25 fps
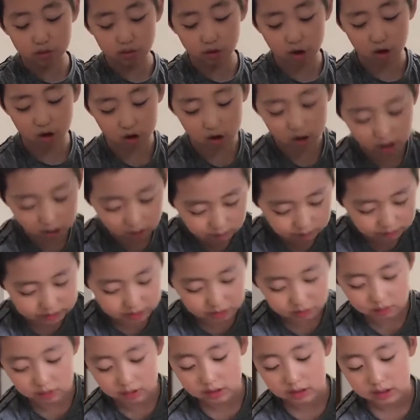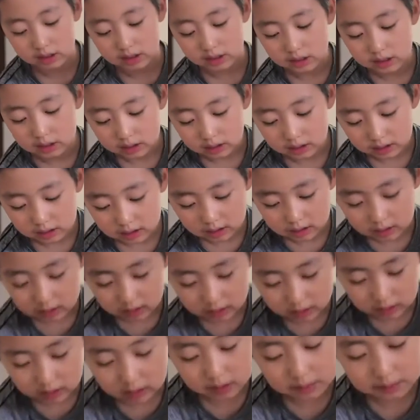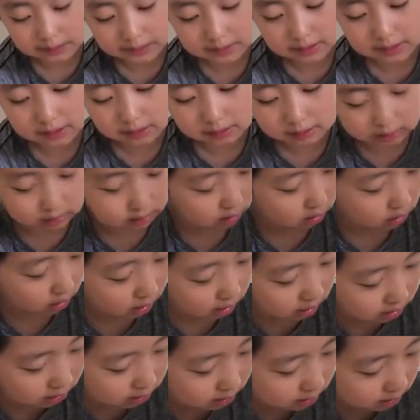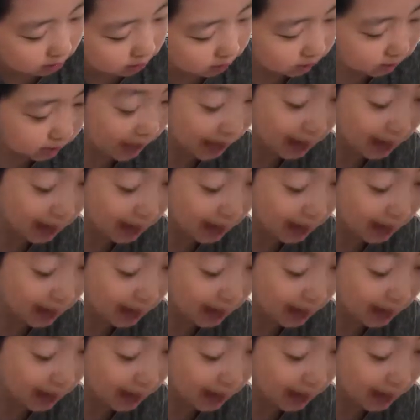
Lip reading: So I put a long flat piece